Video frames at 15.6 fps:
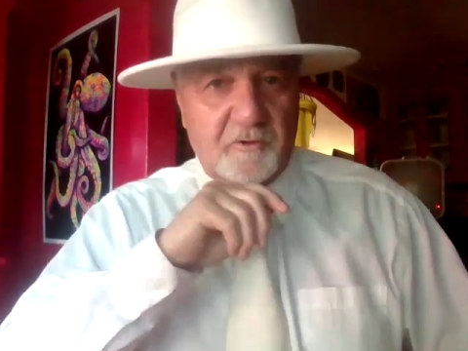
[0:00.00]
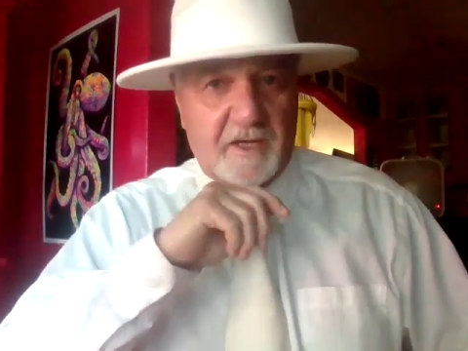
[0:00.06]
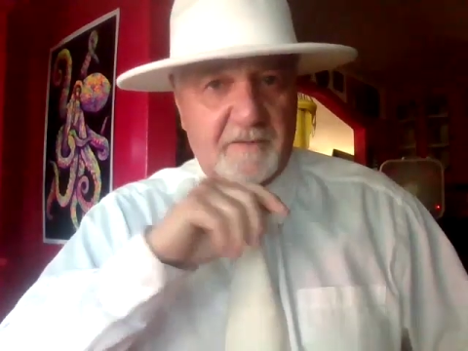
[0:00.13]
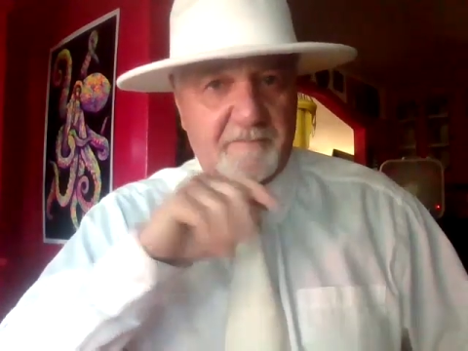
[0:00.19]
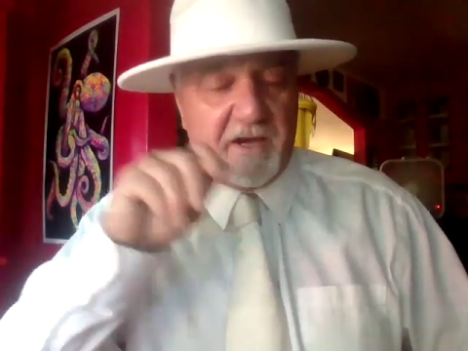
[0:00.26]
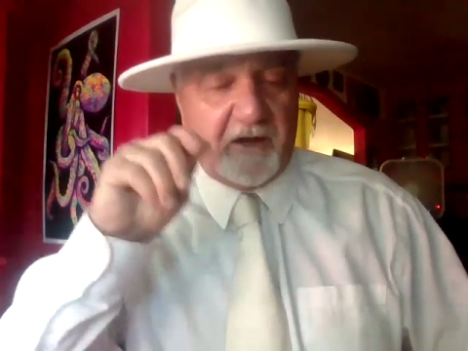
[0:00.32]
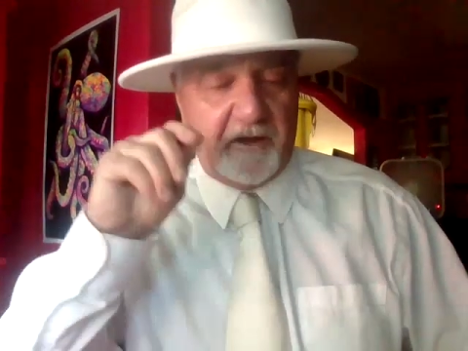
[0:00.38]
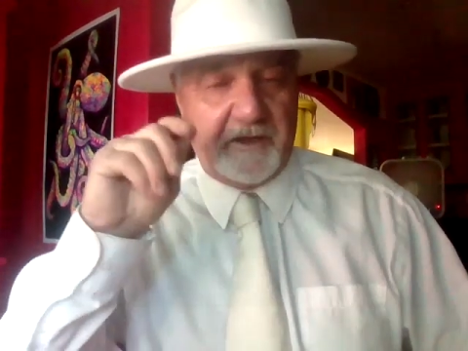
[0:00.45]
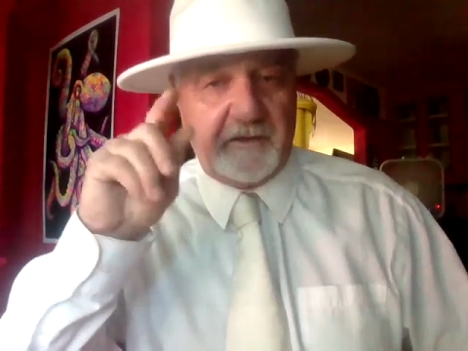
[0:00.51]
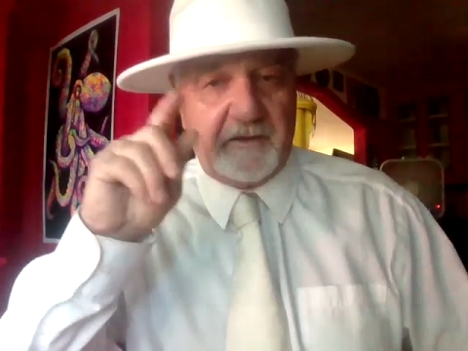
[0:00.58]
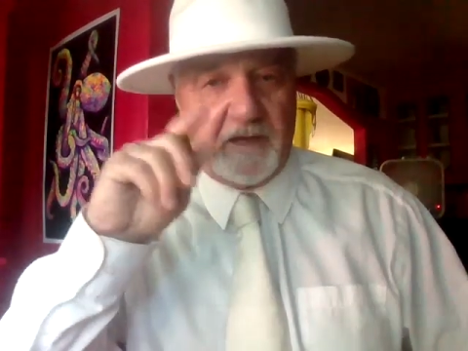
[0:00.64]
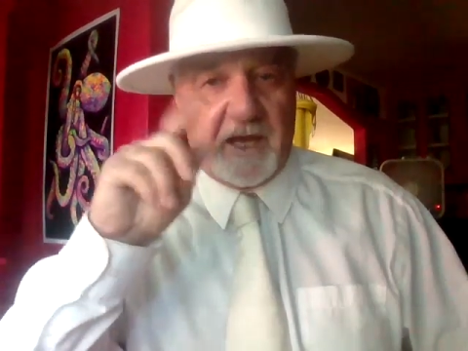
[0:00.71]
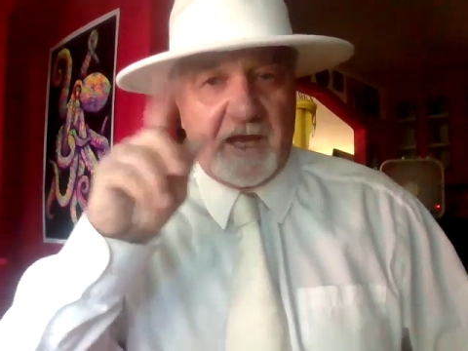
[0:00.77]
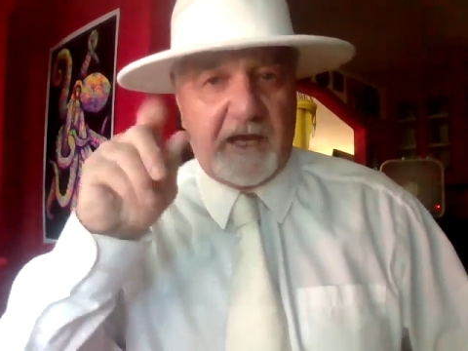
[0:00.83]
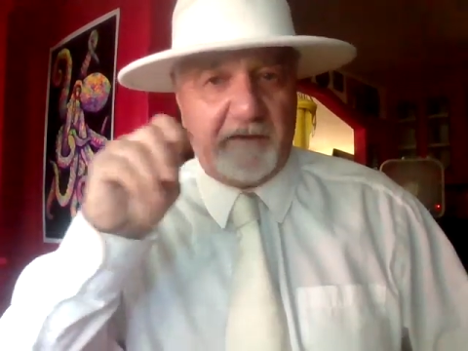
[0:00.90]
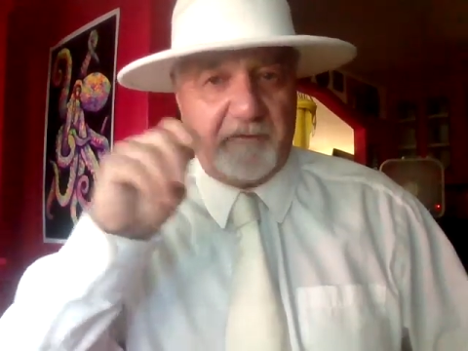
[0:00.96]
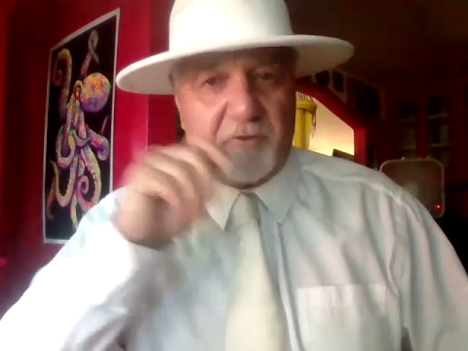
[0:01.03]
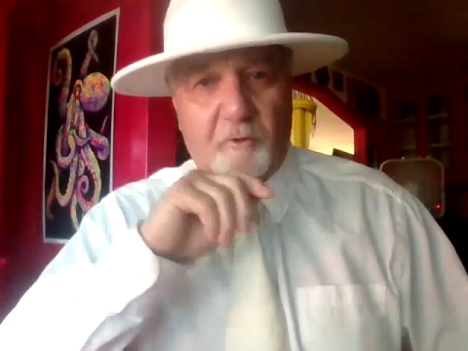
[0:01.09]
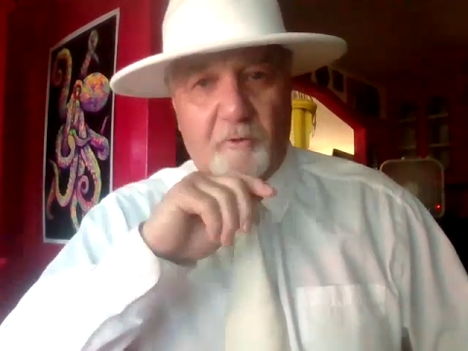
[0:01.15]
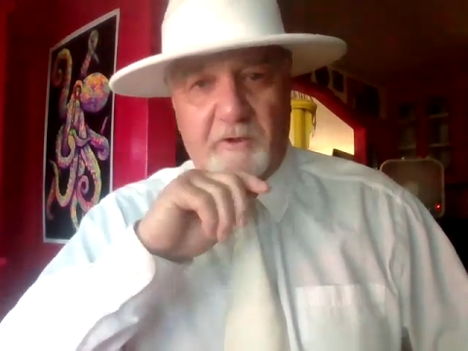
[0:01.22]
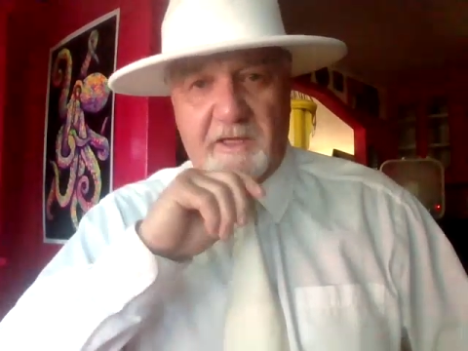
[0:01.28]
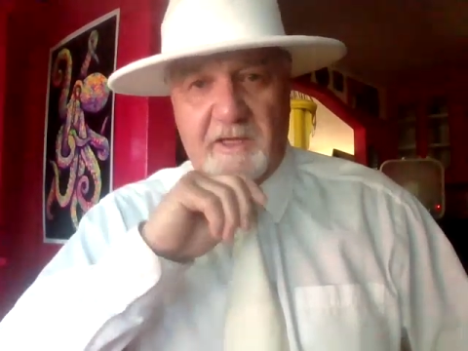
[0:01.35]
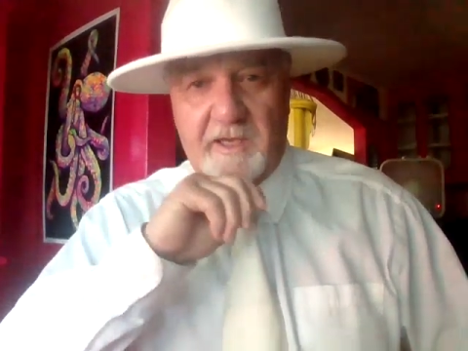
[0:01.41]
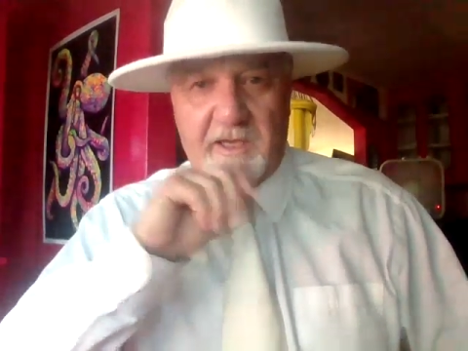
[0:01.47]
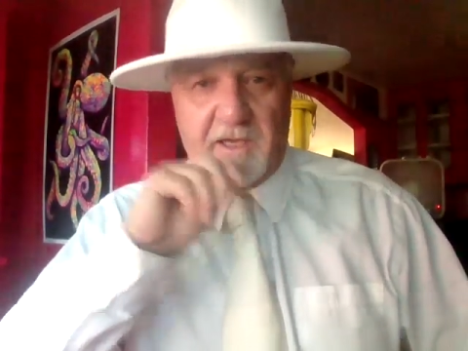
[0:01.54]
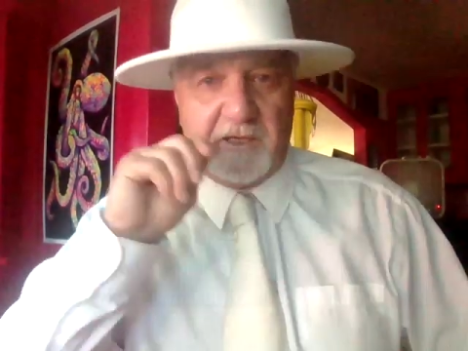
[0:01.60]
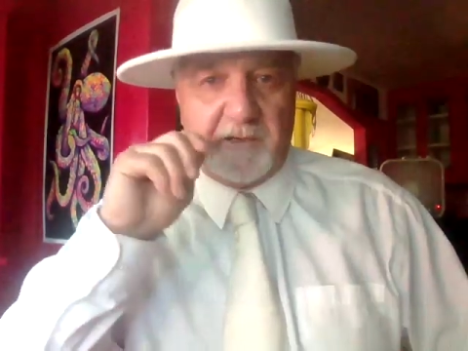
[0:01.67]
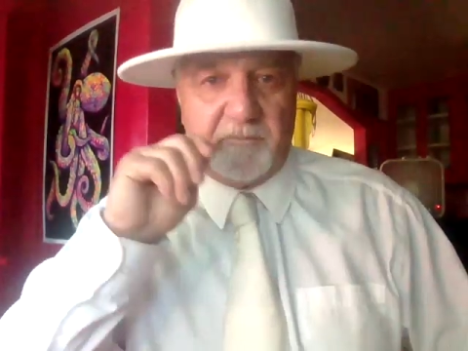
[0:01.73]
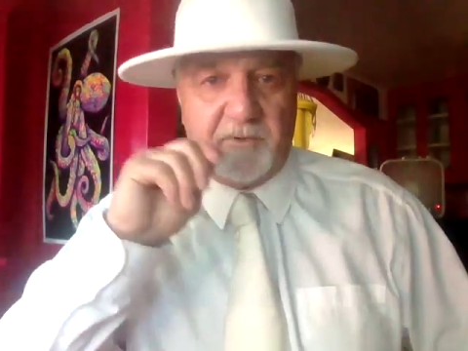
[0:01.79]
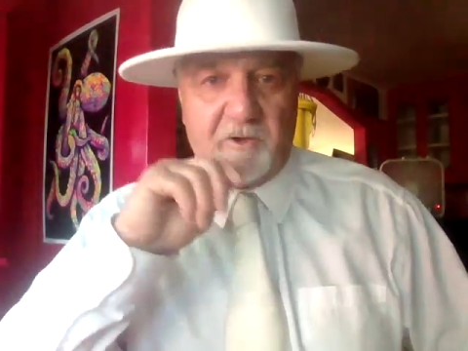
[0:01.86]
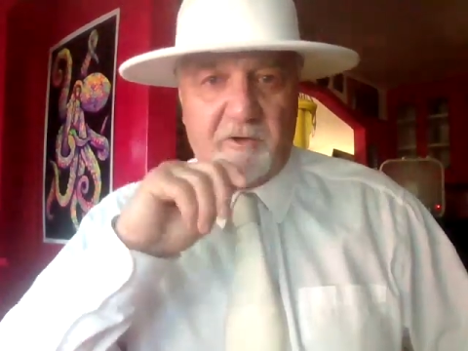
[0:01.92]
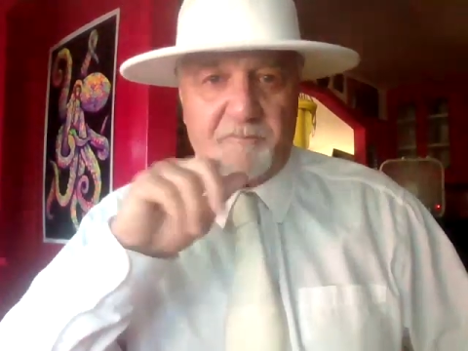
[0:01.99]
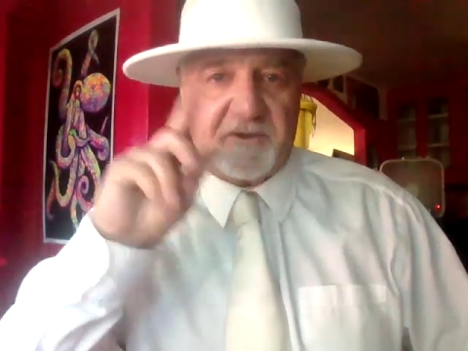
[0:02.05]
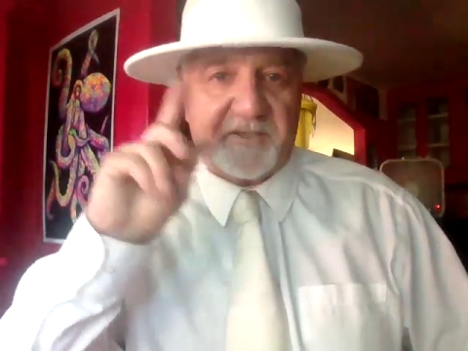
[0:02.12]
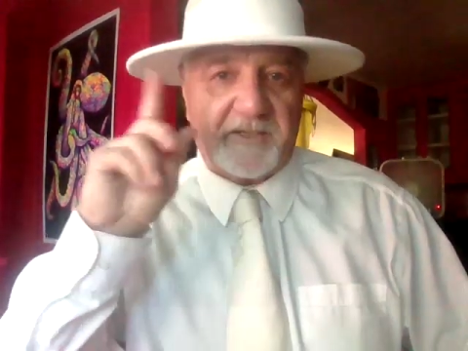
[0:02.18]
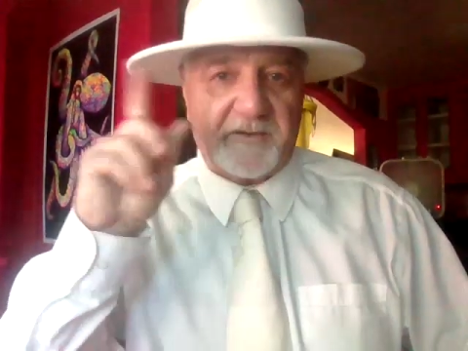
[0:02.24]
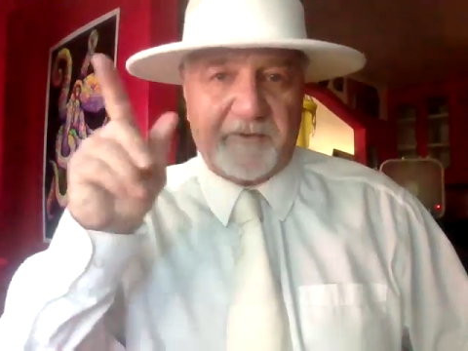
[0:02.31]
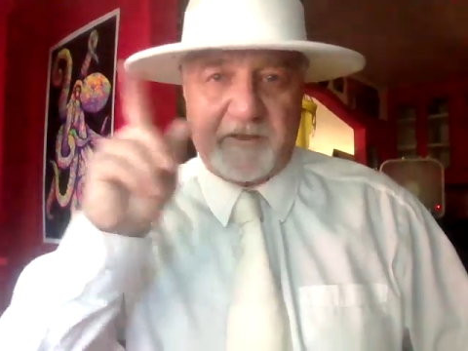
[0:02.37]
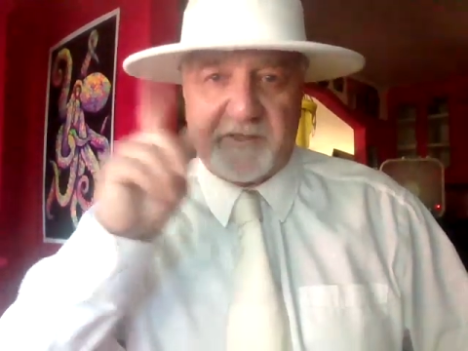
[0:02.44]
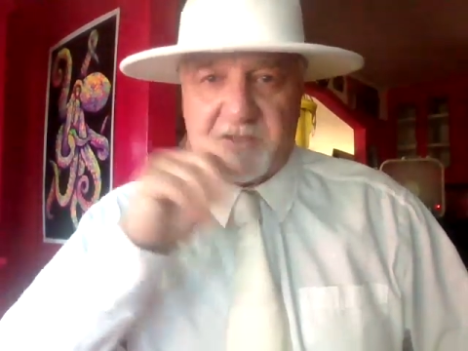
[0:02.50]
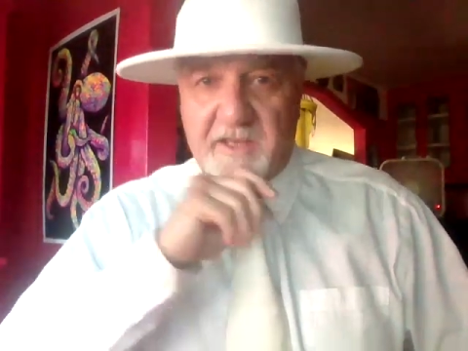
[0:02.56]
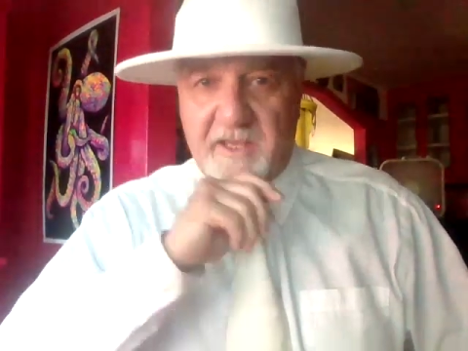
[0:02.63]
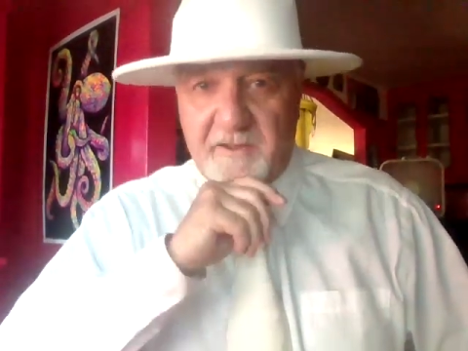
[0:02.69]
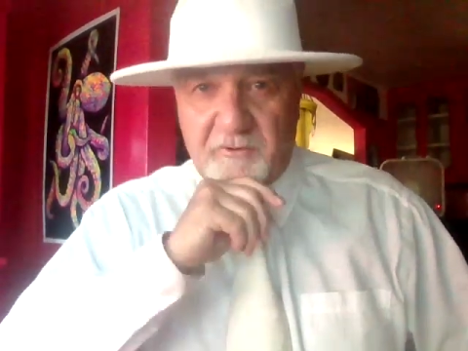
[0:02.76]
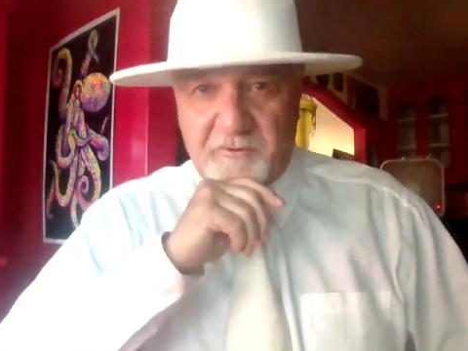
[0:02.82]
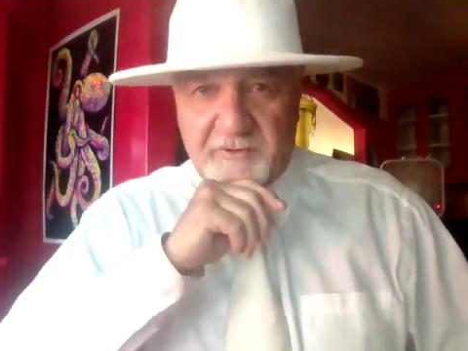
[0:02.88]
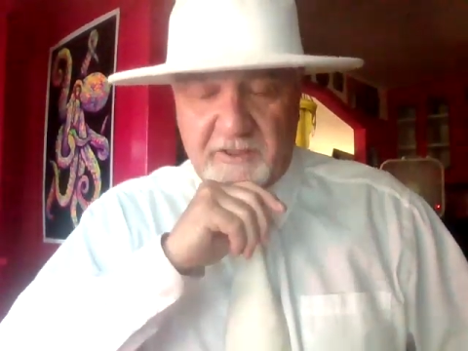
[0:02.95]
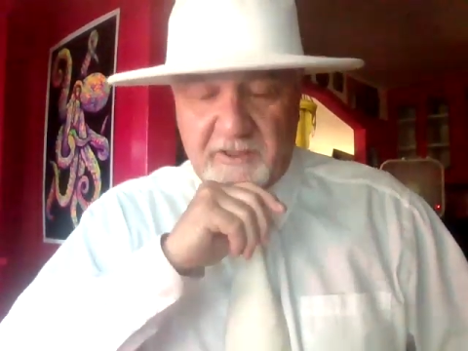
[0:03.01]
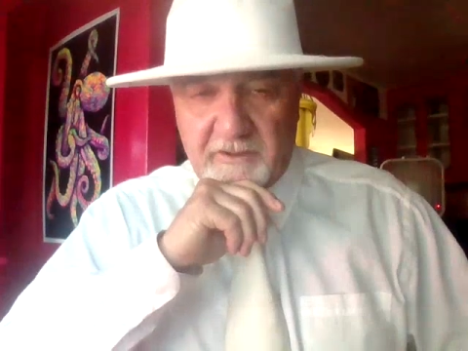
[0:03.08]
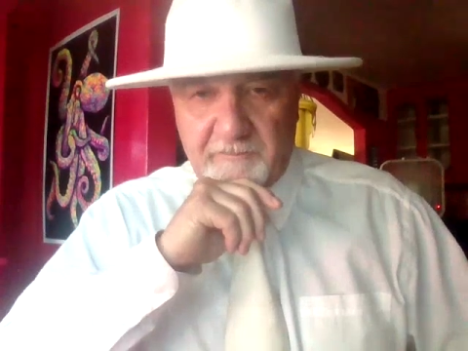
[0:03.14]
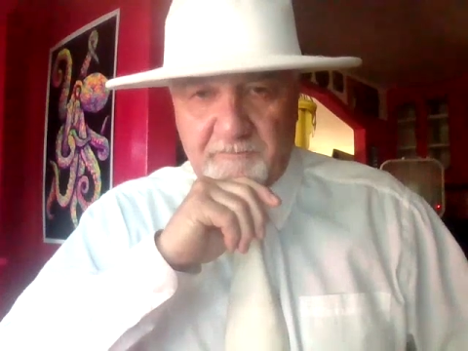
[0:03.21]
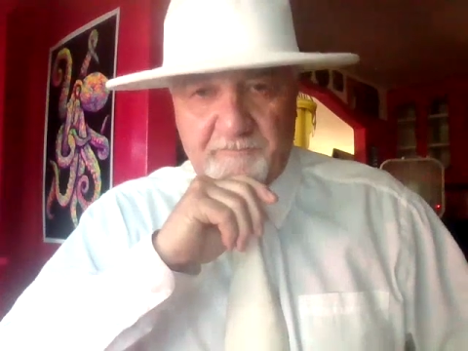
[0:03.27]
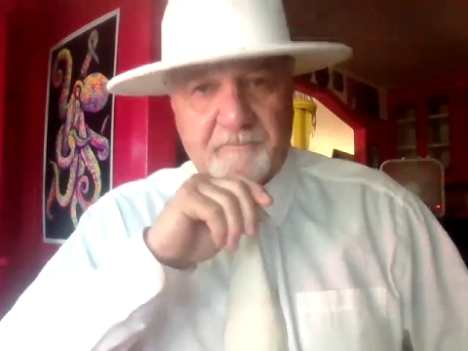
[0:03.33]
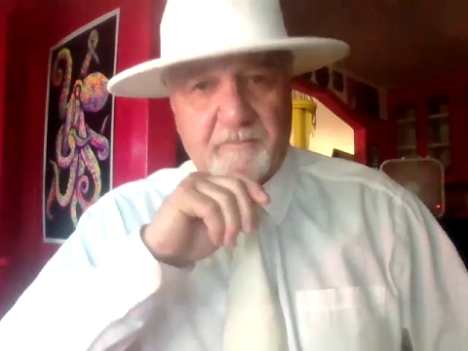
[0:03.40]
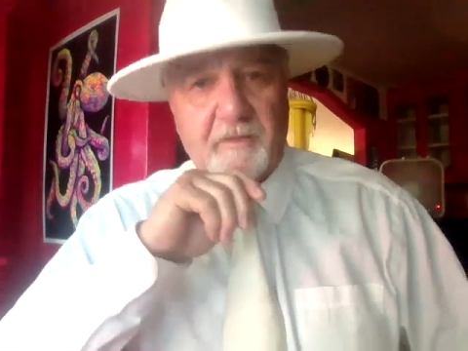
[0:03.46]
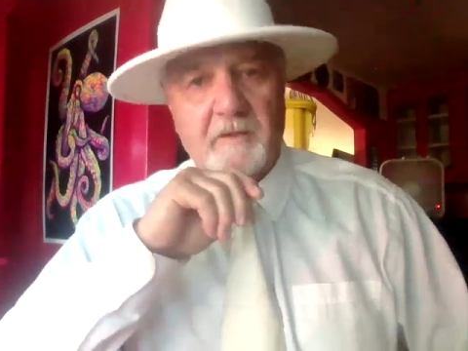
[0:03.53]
at about 9:30 a.m. here, Pacific Standard Time.